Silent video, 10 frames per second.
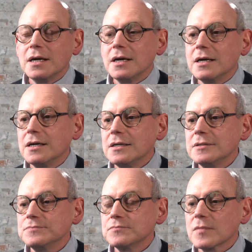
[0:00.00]

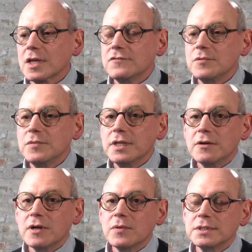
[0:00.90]
And from
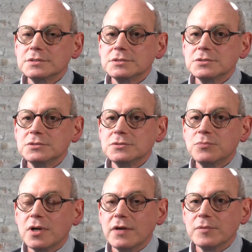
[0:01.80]
there I went into
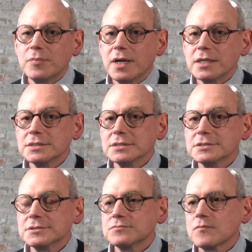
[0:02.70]
private
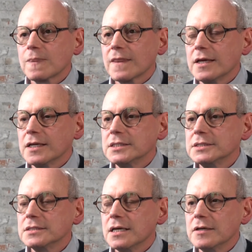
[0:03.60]
practice,
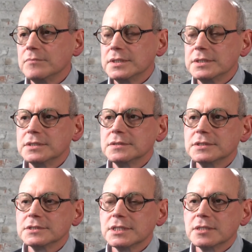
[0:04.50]
and I've been in
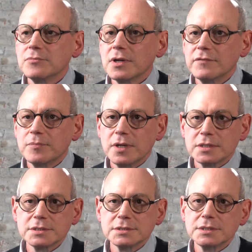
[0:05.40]
the same private
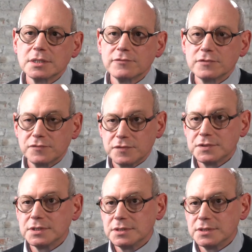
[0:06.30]
practice now for
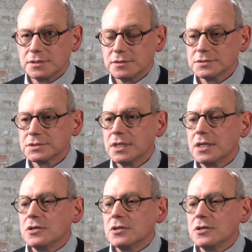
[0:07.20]
15 years.